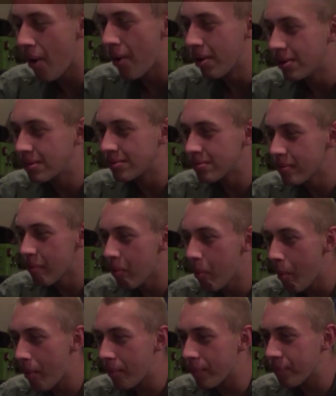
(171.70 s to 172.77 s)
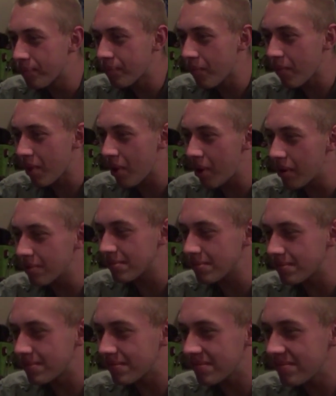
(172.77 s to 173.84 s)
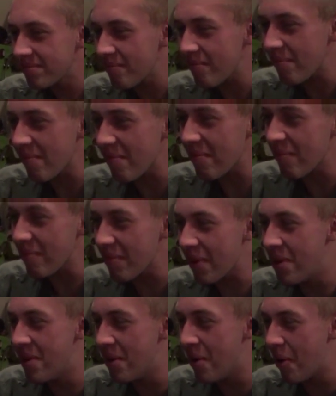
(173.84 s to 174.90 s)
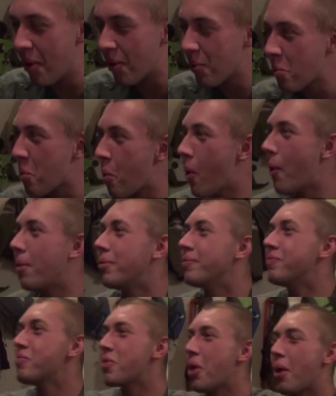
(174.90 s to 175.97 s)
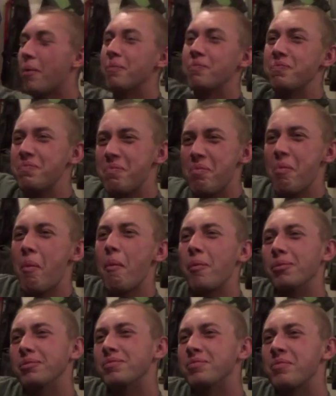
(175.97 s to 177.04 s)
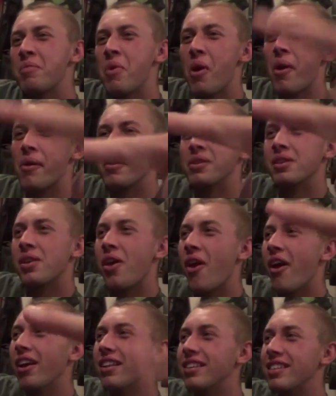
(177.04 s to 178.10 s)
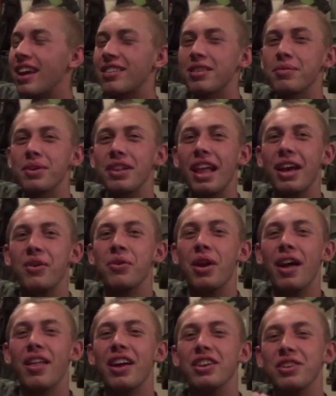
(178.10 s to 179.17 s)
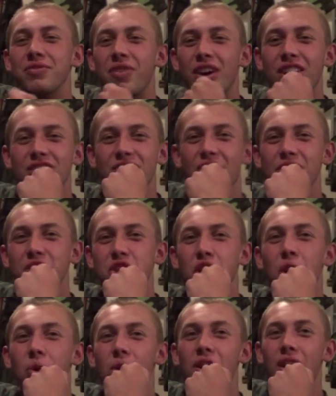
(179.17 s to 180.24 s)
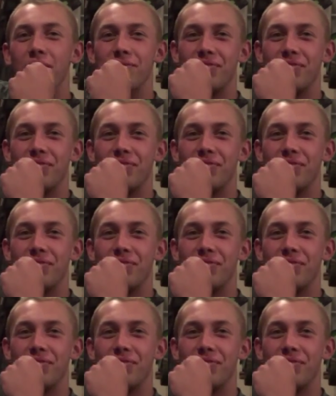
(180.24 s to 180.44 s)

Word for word: you know you lost, so it's all like you try not to laugh about it, but. It's literally like you went out it's like there. Somebody, just, like well, just fucking started chewing on